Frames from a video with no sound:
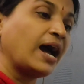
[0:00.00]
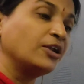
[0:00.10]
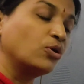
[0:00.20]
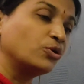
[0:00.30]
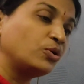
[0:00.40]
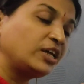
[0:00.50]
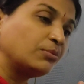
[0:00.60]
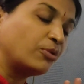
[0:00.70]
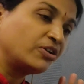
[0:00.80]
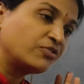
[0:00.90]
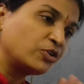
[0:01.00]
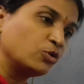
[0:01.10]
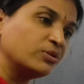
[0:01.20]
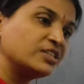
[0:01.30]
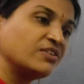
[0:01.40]
and not only important for
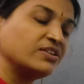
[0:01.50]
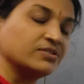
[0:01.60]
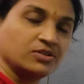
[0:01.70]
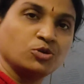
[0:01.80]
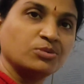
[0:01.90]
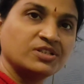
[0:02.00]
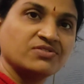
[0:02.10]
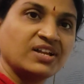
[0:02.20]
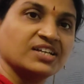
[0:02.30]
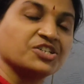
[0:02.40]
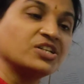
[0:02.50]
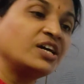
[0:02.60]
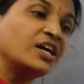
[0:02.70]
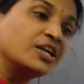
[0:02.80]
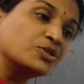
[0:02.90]
human civilization,
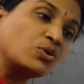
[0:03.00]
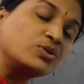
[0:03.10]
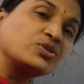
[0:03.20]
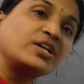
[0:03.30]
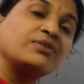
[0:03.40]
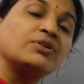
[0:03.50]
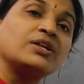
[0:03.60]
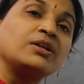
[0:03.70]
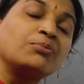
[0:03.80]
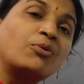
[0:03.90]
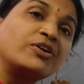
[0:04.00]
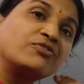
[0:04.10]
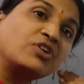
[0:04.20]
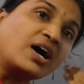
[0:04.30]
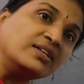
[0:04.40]
it is also important
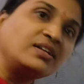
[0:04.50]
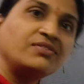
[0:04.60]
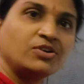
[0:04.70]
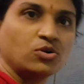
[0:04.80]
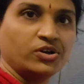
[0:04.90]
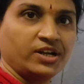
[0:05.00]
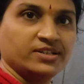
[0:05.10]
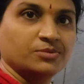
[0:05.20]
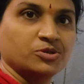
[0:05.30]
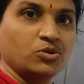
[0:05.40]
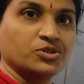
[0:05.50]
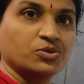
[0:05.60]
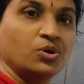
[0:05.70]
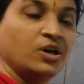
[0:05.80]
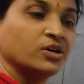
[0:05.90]
for other living organisms
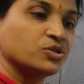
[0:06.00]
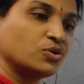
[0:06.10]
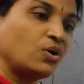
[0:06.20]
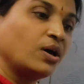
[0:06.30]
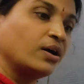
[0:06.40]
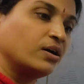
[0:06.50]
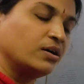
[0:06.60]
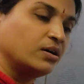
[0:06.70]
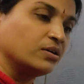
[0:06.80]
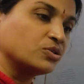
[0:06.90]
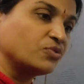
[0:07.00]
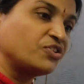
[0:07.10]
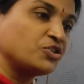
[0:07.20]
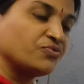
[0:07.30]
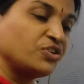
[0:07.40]
also. So
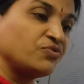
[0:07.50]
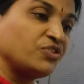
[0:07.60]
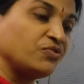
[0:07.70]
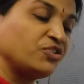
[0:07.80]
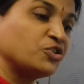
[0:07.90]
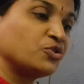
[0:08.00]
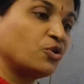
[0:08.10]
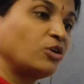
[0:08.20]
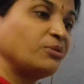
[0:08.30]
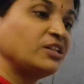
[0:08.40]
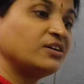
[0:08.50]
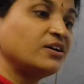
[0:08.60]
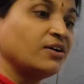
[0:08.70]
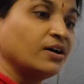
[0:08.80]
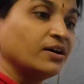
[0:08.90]
we should not be the